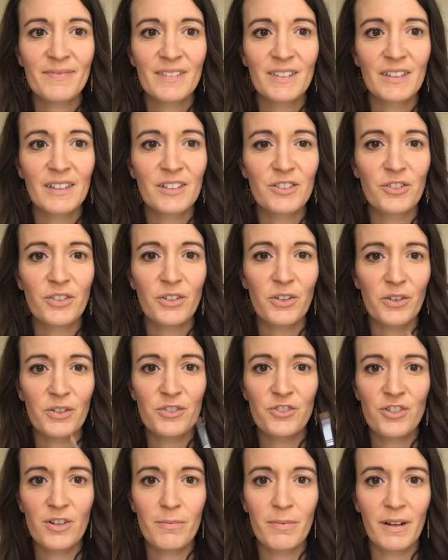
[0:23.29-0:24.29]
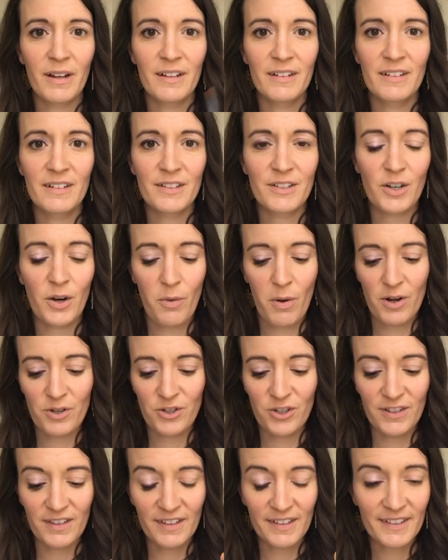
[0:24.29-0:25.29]
Because you can always jump on and start
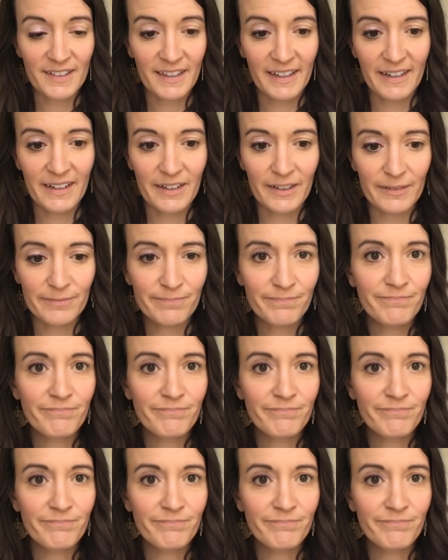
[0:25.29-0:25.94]
watching this later.